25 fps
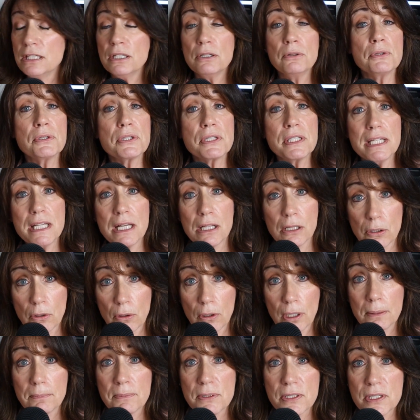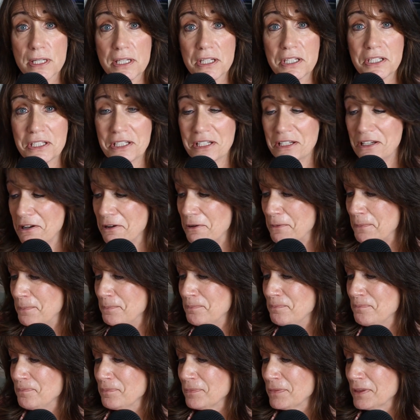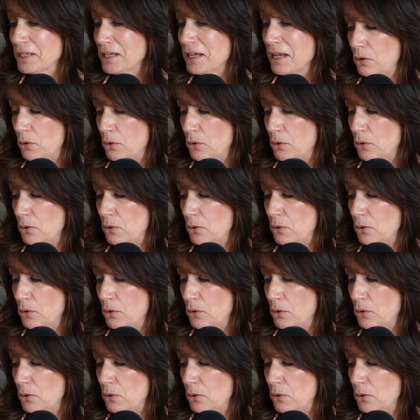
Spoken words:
how to use the alarm system,